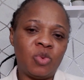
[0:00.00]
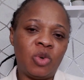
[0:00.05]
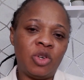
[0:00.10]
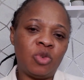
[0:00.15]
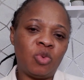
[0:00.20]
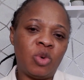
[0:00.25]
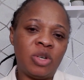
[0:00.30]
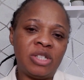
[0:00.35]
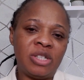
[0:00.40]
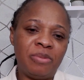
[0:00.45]

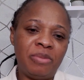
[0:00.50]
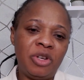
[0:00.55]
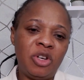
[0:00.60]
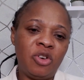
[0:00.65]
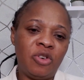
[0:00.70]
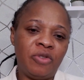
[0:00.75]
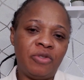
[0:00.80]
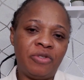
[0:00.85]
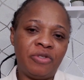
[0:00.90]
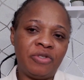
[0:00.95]
What's the meaning
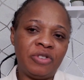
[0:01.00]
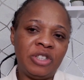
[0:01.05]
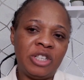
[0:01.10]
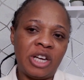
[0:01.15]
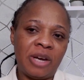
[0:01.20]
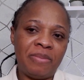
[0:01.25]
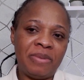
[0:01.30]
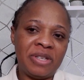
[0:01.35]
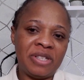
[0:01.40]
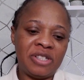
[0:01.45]
of
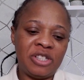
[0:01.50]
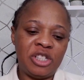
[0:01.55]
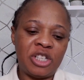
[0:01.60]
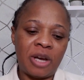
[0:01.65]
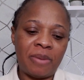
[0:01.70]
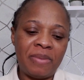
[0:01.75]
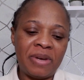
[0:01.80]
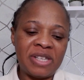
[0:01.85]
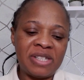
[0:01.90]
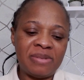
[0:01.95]
Jabez?
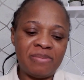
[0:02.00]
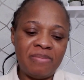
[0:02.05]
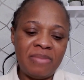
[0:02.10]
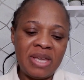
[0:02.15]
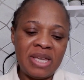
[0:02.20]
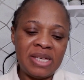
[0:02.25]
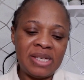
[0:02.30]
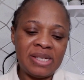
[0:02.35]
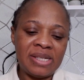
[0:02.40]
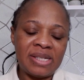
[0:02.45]
Jabez
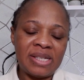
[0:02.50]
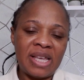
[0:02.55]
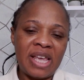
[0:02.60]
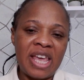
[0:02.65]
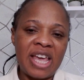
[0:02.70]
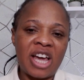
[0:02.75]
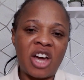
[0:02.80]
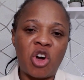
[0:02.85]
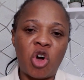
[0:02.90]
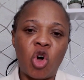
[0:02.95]
means
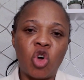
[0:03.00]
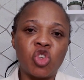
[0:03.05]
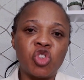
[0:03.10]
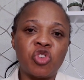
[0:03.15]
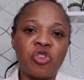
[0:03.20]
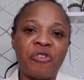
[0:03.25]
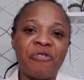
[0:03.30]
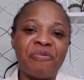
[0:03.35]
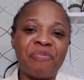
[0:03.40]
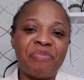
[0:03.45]
a
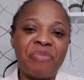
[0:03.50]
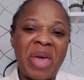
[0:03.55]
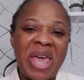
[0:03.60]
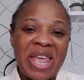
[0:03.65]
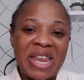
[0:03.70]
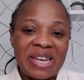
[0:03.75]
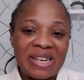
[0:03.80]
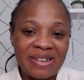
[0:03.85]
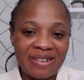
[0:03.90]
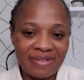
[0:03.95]
cause of
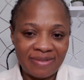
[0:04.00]
pain.